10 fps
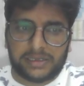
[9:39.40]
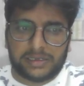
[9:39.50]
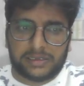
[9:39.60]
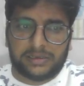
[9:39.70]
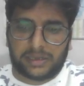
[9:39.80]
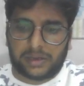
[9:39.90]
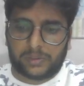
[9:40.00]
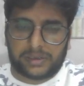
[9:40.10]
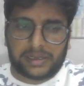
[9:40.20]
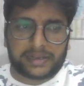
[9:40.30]
Now
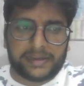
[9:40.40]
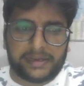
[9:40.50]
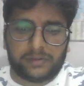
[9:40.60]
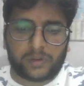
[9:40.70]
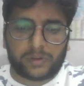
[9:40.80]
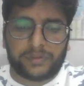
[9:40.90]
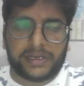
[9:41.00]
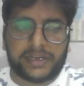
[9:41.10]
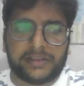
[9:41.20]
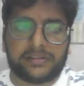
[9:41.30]
again what we
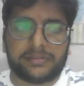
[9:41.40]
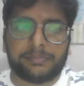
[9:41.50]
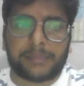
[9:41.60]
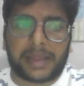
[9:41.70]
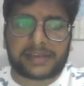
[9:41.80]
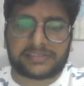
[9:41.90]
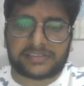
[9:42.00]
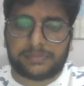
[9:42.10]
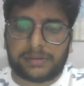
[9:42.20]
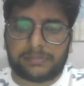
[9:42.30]
need is
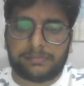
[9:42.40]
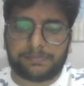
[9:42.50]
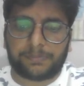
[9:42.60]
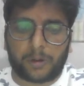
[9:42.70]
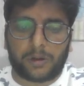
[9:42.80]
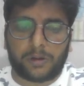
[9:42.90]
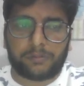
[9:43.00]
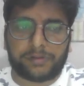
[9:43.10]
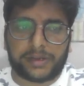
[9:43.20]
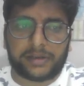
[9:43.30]
maximum
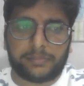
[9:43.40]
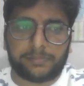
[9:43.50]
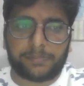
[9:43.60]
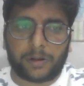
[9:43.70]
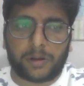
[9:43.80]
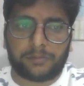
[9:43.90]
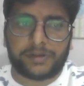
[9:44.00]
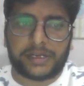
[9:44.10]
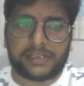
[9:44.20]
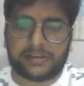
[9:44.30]
profit
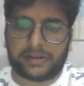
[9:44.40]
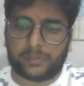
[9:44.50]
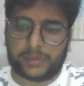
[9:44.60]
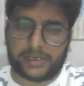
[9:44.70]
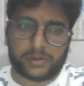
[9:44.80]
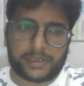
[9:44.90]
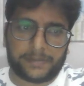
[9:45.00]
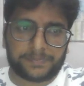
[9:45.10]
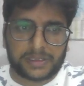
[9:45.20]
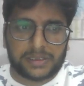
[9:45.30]
is required. Okay,
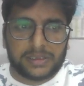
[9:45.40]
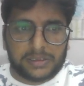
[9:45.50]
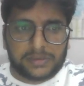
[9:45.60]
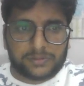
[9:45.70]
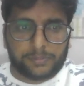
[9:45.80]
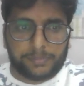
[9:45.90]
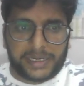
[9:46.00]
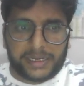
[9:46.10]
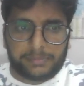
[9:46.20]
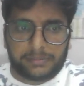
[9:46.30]
so
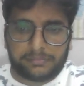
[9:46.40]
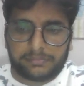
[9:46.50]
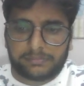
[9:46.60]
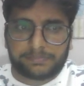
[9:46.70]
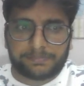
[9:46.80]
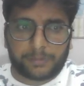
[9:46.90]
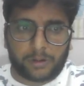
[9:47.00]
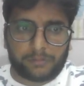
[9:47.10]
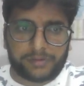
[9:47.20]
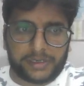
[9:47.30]
minimum
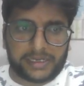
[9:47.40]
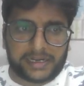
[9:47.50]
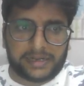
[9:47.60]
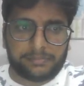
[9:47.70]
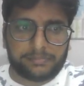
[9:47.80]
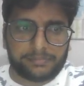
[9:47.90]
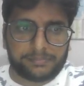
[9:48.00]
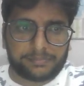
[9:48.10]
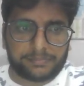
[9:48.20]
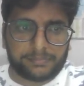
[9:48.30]
profit and
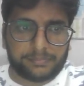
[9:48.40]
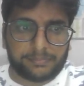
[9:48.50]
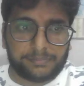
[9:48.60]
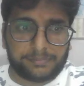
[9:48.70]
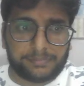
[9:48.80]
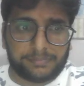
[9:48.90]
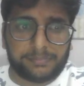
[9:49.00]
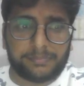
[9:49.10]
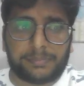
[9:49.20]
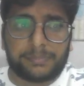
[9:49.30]

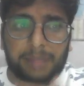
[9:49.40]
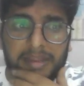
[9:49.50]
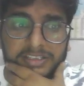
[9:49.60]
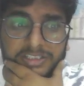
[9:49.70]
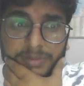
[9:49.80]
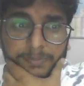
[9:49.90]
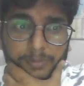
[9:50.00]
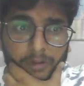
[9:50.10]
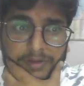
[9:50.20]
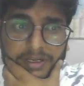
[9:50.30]
maximum
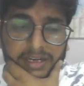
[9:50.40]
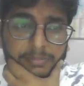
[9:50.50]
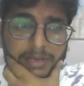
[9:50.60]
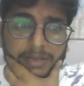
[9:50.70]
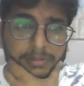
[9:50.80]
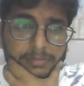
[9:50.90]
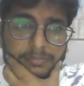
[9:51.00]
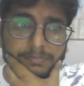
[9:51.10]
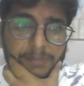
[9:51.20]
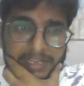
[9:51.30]
profit and minimum
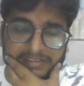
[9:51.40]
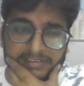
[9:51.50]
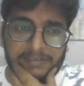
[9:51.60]
price.